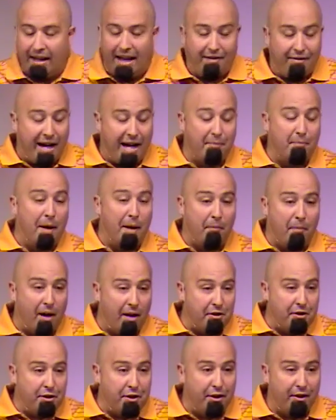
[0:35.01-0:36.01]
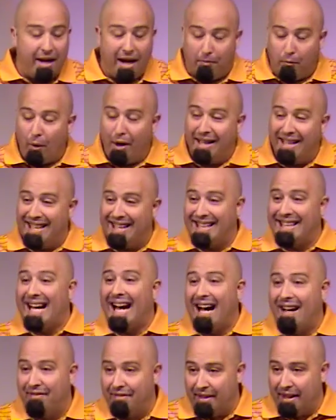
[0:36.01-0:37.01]
I've had my monster and I'm ready to
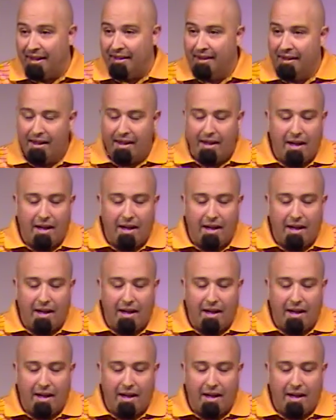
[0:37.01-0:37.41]
dive in.